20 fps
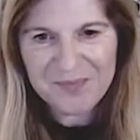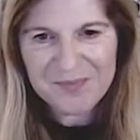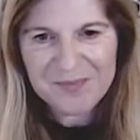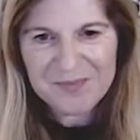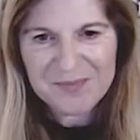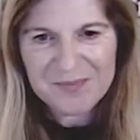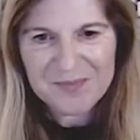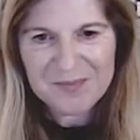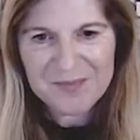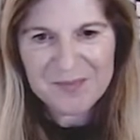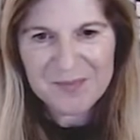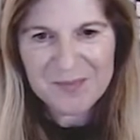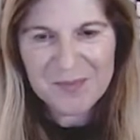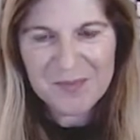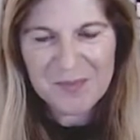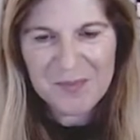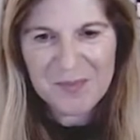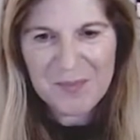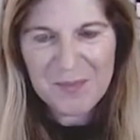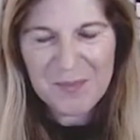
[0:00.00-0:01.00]

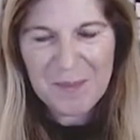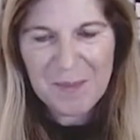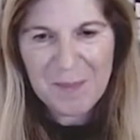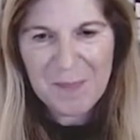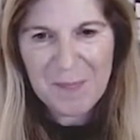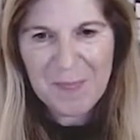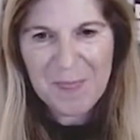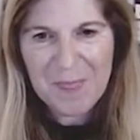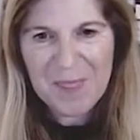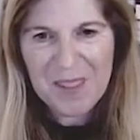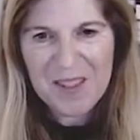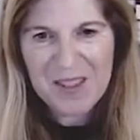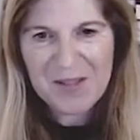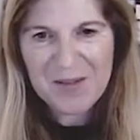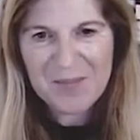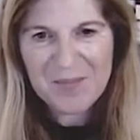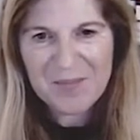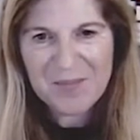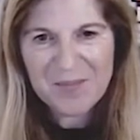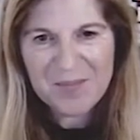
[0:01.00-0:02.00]

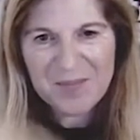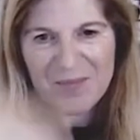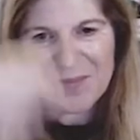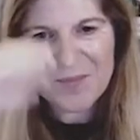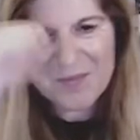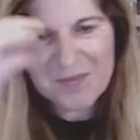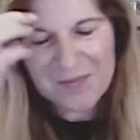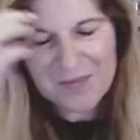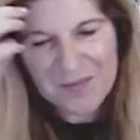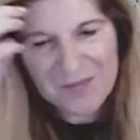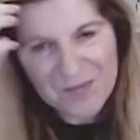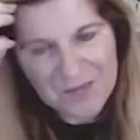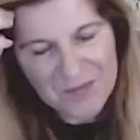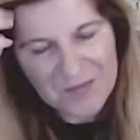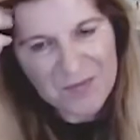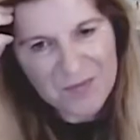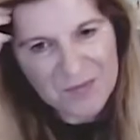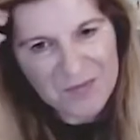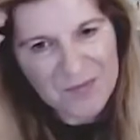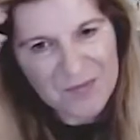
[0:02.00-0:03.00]

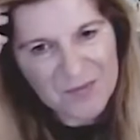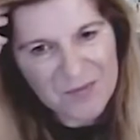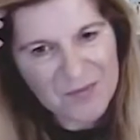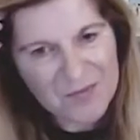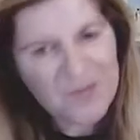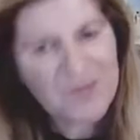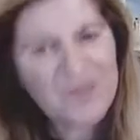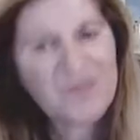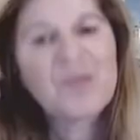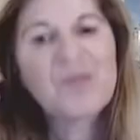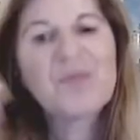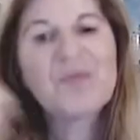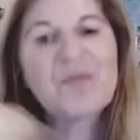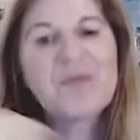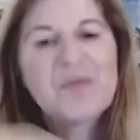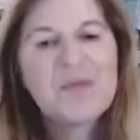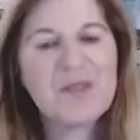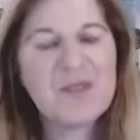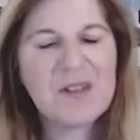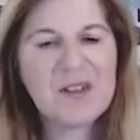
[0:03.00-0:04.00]

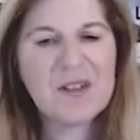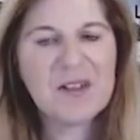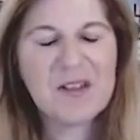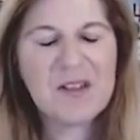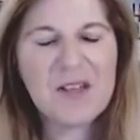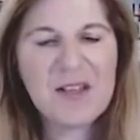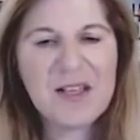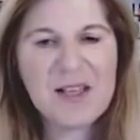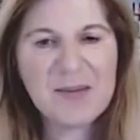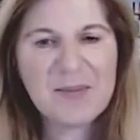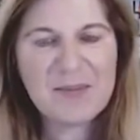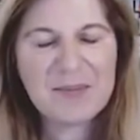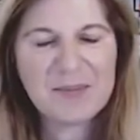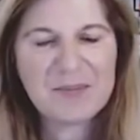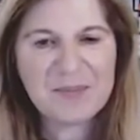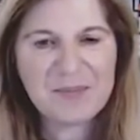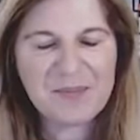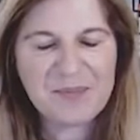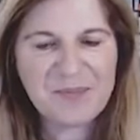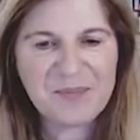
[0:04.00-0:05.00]

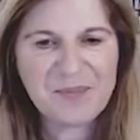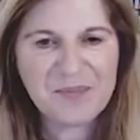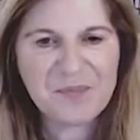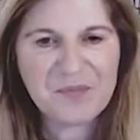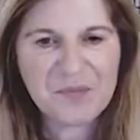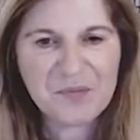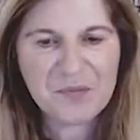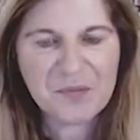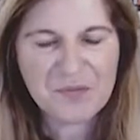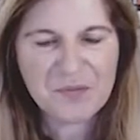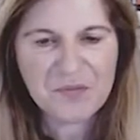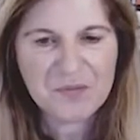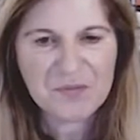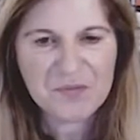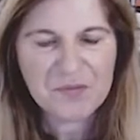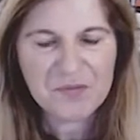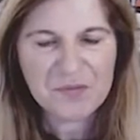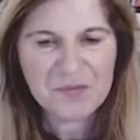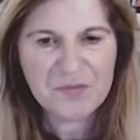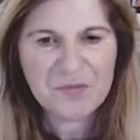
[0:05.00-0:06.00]

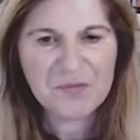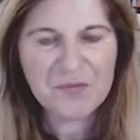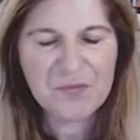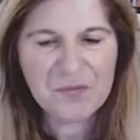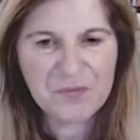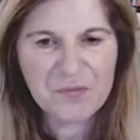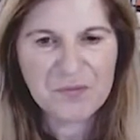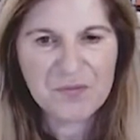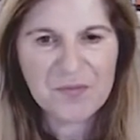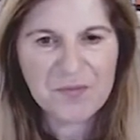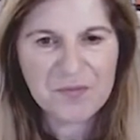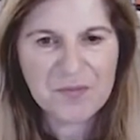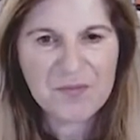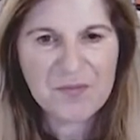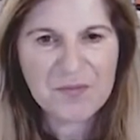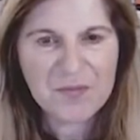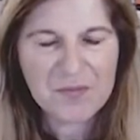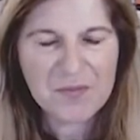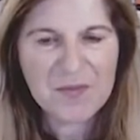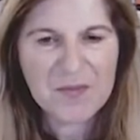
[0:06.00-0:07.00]
(not speaking)